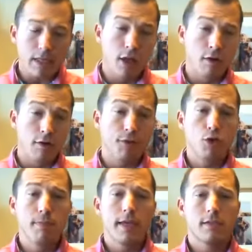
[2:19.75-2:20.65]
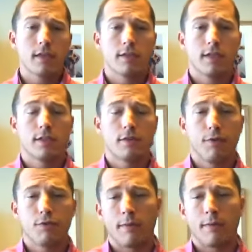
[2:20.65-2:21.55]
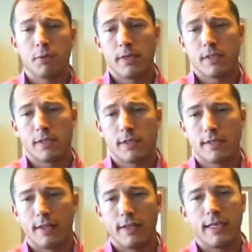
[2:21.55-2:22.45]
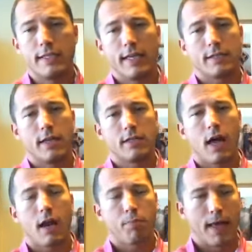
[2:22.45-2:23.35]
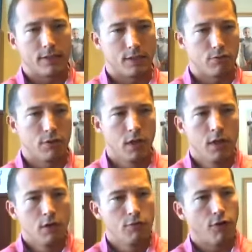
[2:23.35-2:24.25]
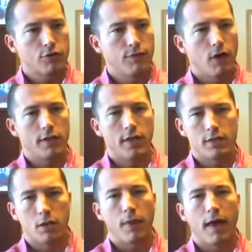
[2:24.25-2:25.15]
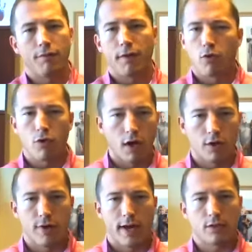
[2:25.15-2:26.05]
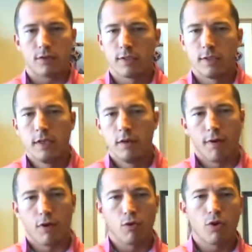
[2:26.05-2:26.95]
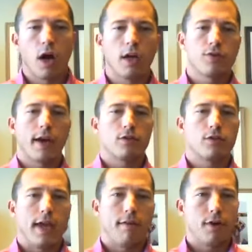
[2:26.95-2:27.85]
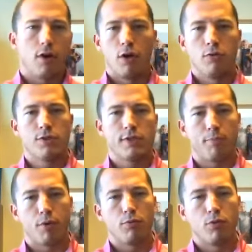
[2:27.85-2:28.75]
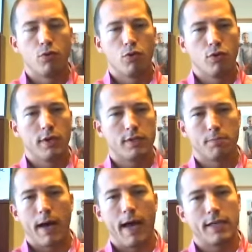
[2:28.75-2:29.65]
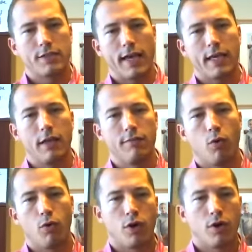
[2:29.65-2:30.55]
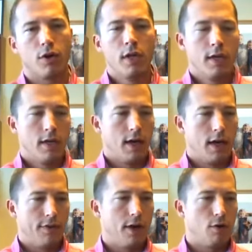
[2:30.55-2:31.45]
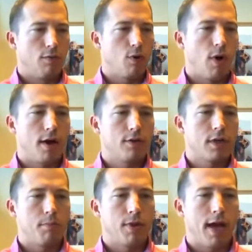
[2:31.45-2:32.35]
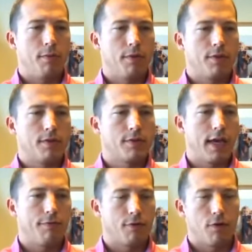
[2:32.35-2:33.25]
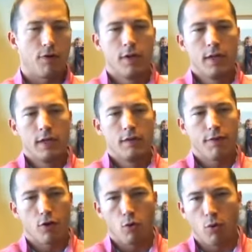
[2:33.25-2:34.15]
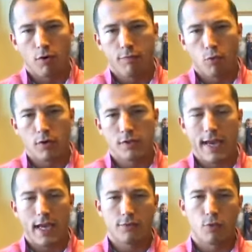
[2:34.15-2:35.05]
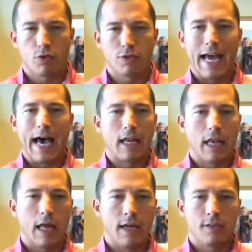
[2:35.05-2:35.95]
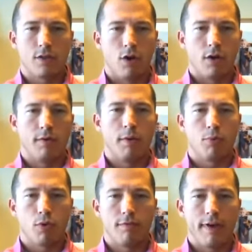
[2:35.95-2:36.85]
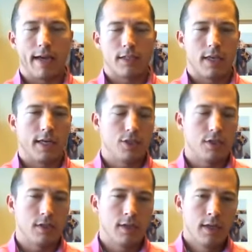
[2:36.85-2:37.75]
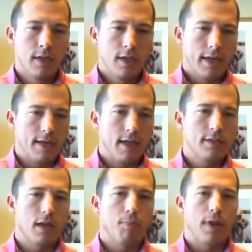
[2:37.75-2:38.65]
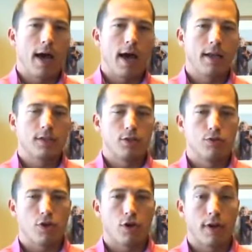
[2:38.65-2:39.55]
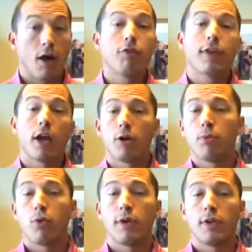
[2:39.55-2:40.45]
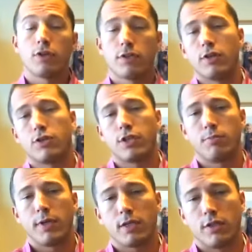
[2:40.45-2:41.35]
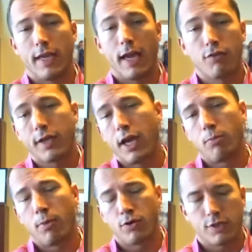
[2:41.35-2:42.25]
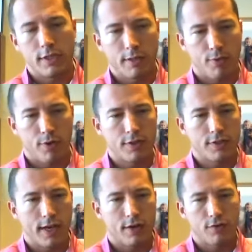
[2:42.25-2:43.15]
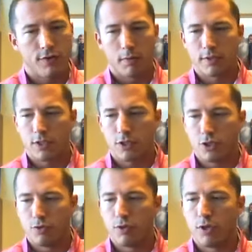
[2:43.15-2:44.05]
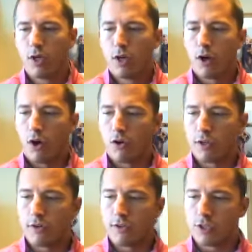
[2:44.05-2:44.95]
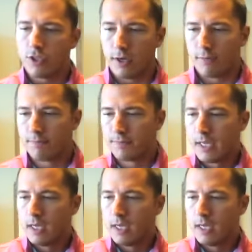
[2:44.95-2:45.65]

There are a few types of businesses that the ETS does not apply to. First of all, it doesn't apply to federal contractors. Federal contractors have their own separate rule. It's by executive order. They are required to comply with the Safer Federal Workforce Task Force guidelines on employee vaccination. It doesn't apply to certain healthcare employers that are subject to the healthcare emergency temporary standard that was issued earlier this year.